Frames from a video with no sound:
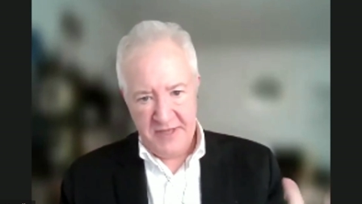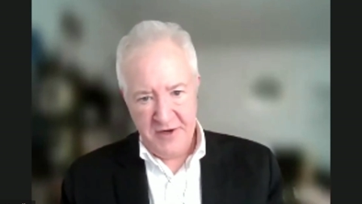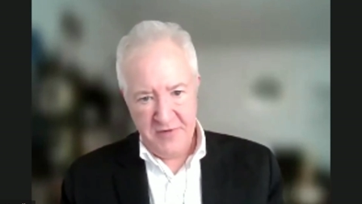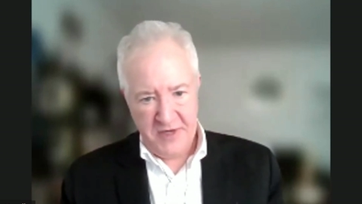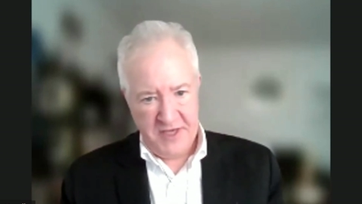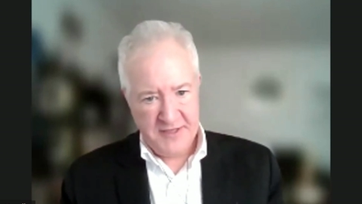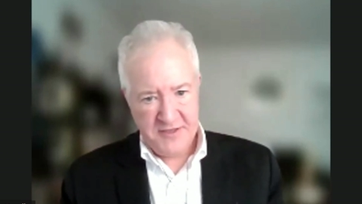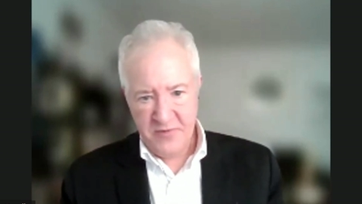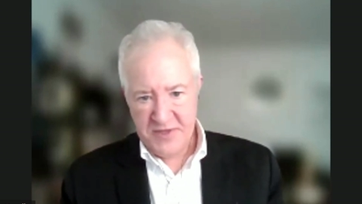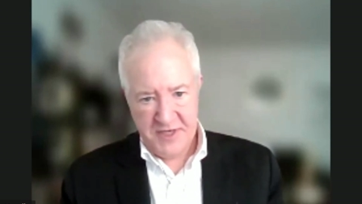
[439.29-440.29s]
Landover
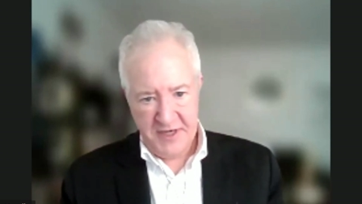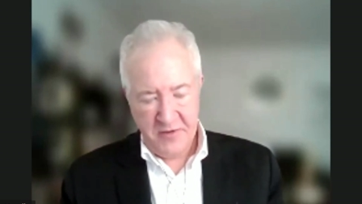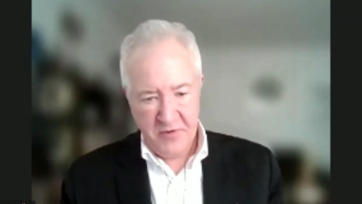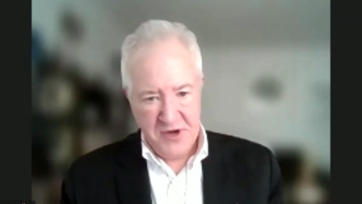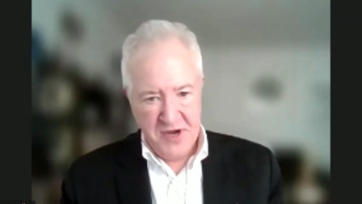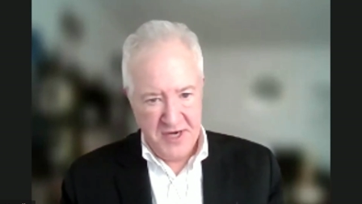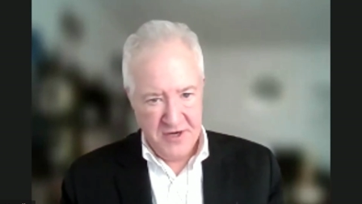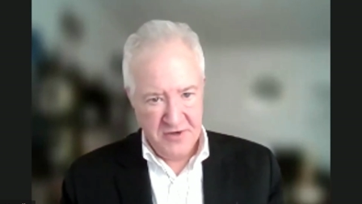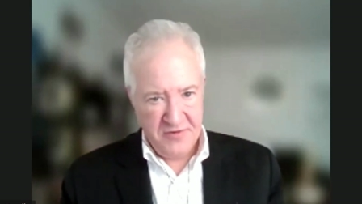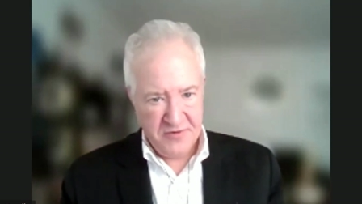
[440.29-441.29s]
Castle wasn't anywhere
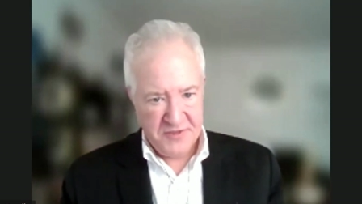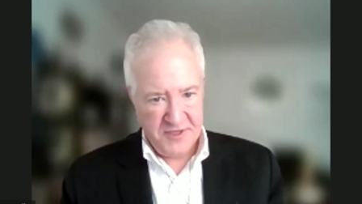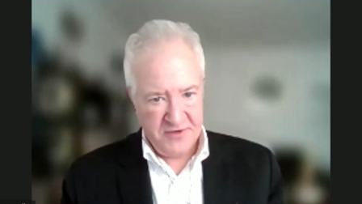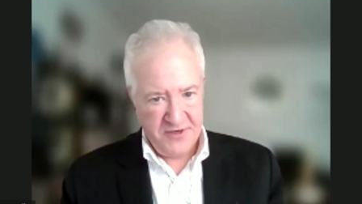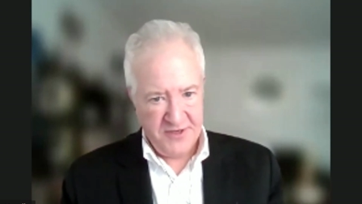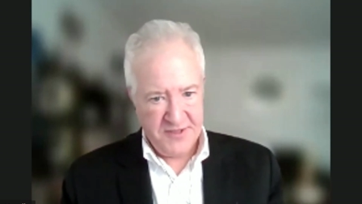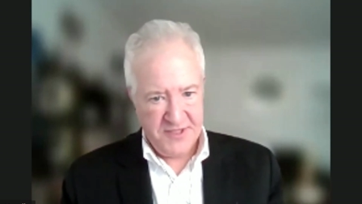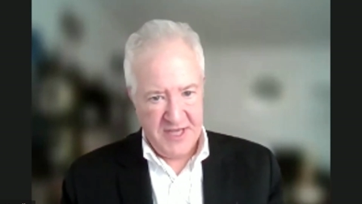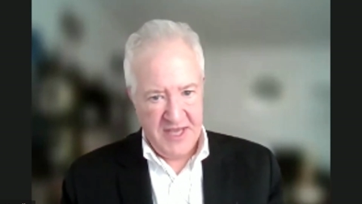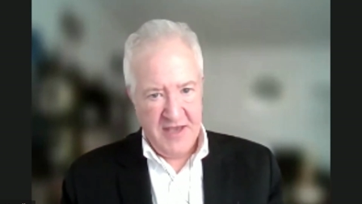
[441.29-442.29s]
near those
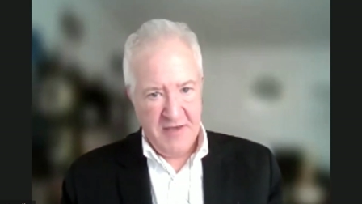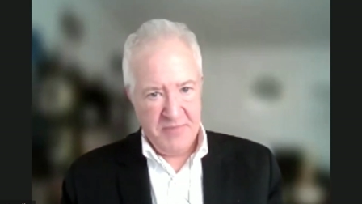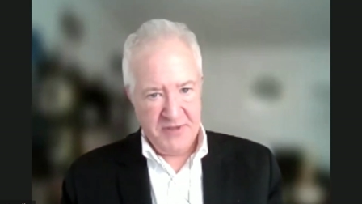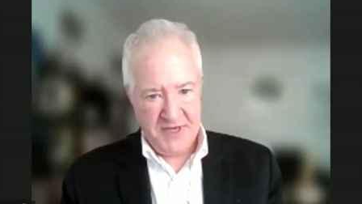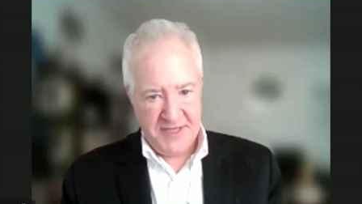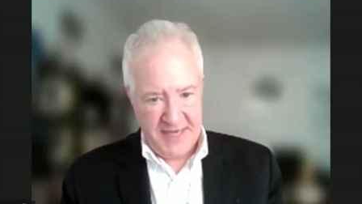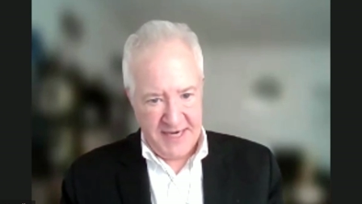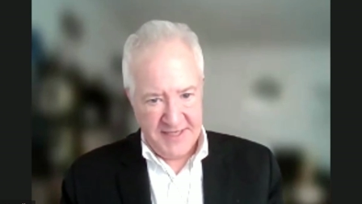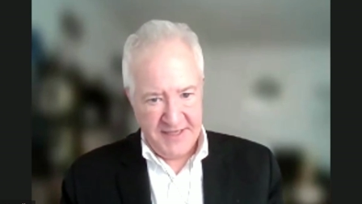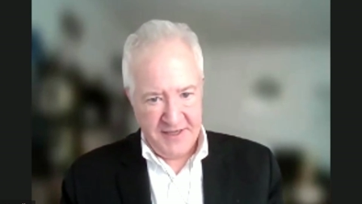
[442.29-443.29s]
areas, but they
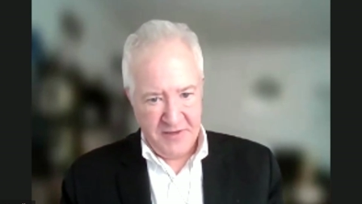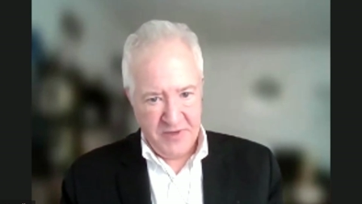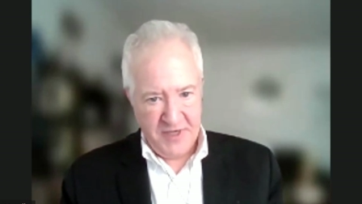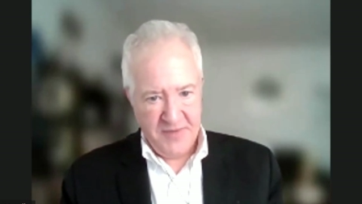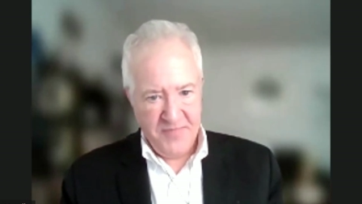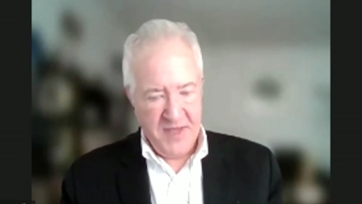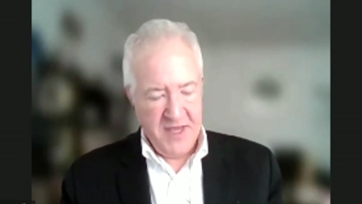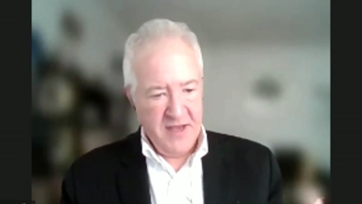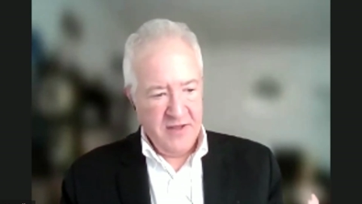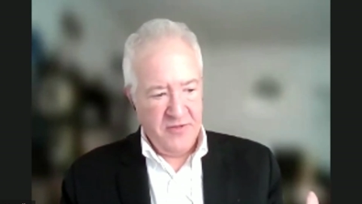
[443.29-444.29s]
attacked it anyway.
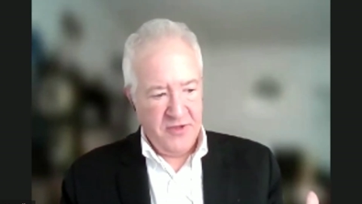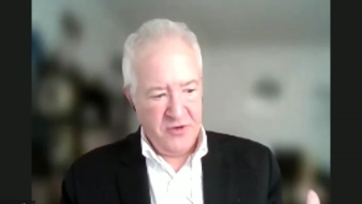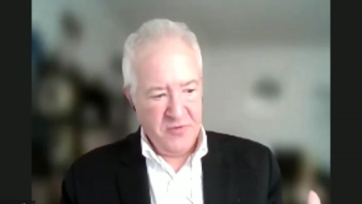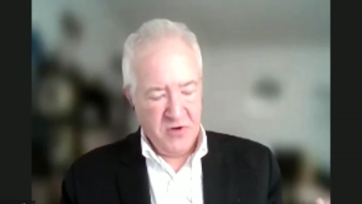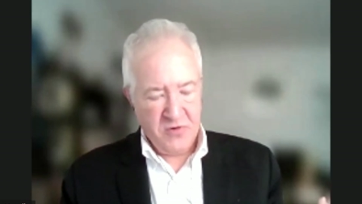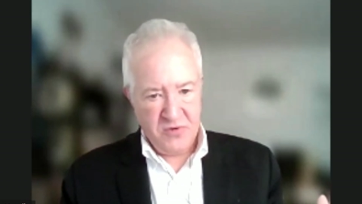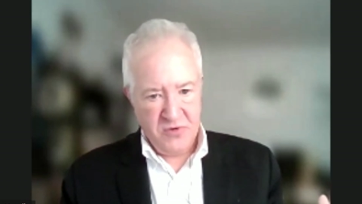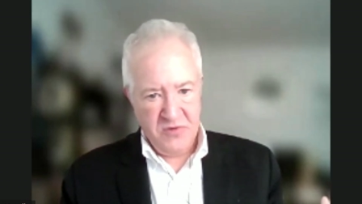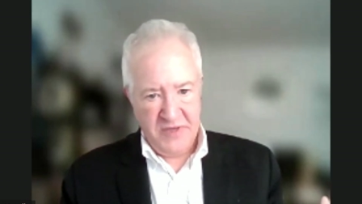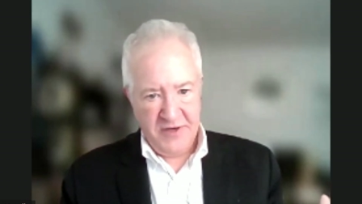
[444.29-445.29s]
The U boat
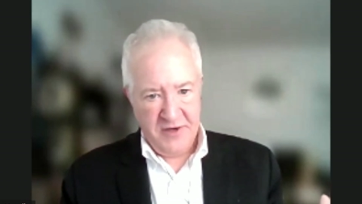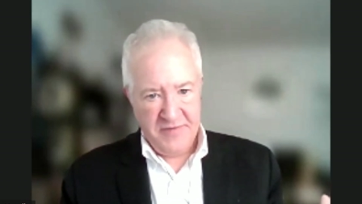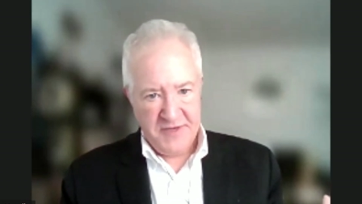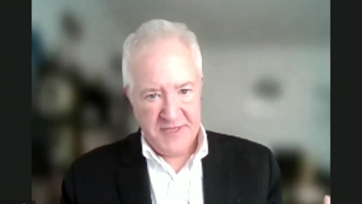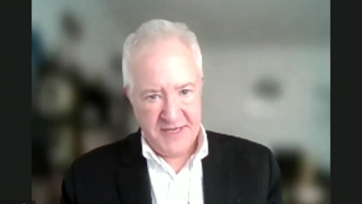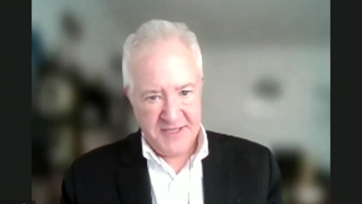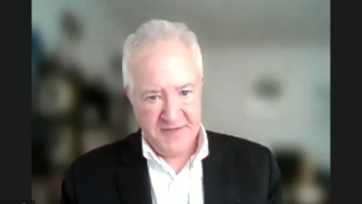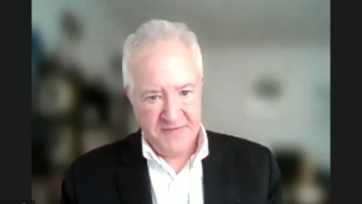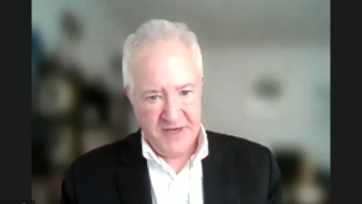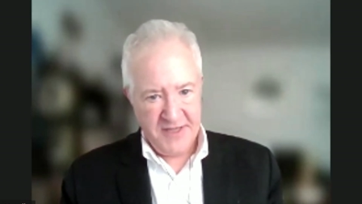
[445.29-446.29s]
crew later even
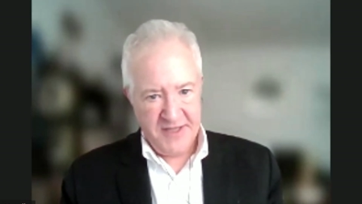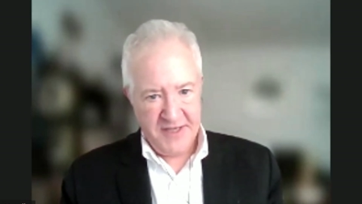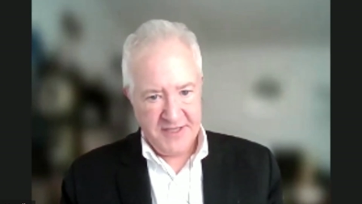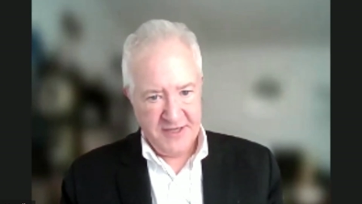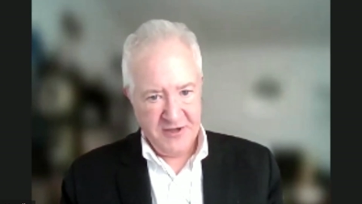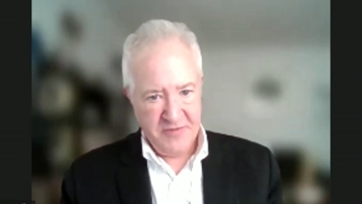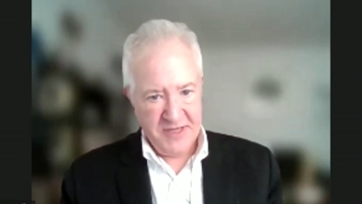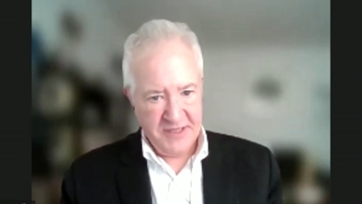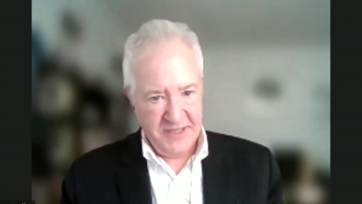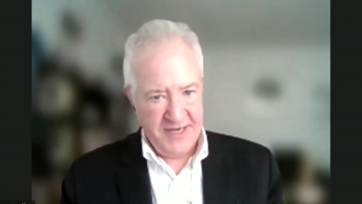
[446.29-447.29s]
testified they could tell
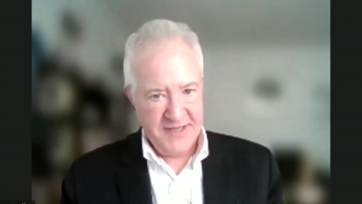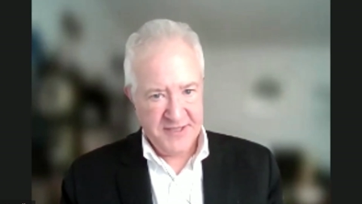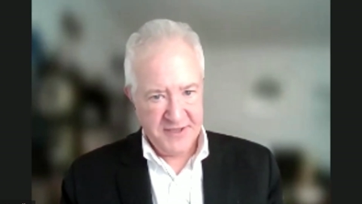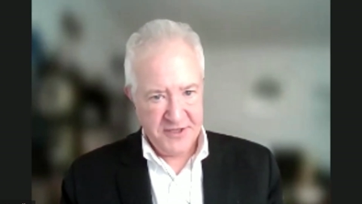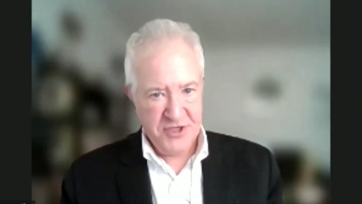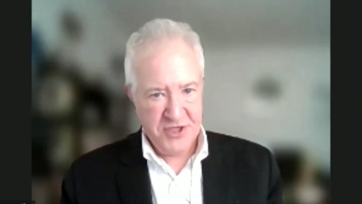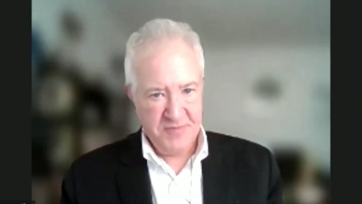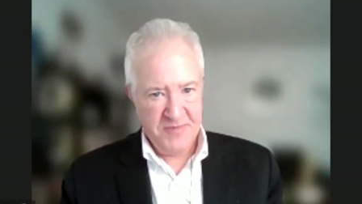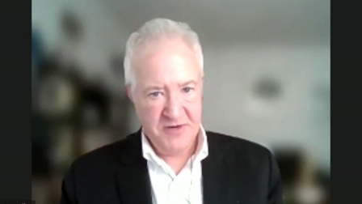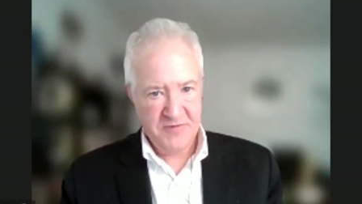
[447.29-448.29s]
by the lights on the
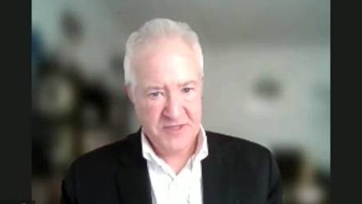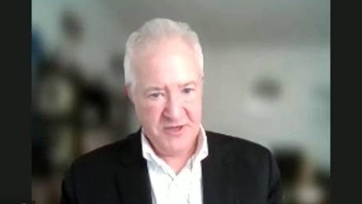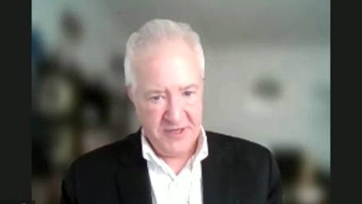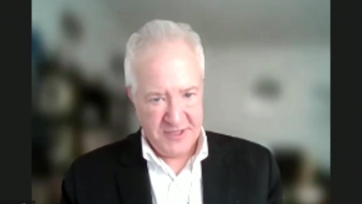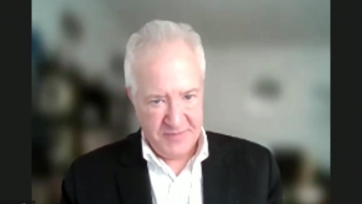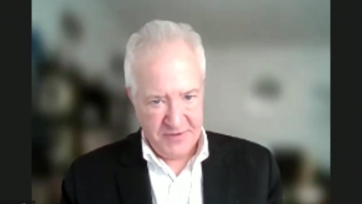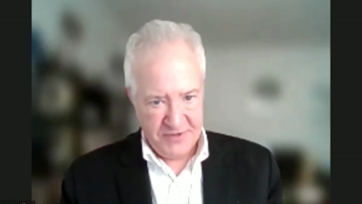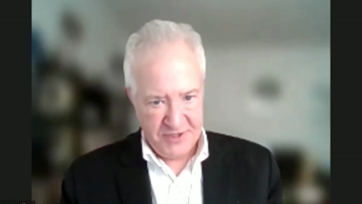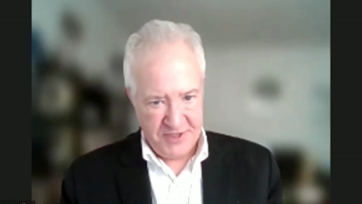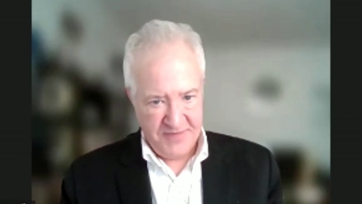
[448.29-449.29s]
ship that it was a
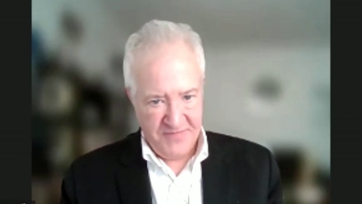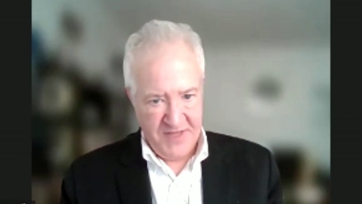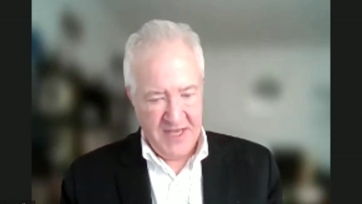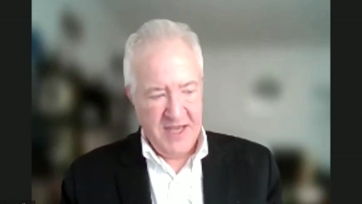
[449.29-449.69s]
hospital ship.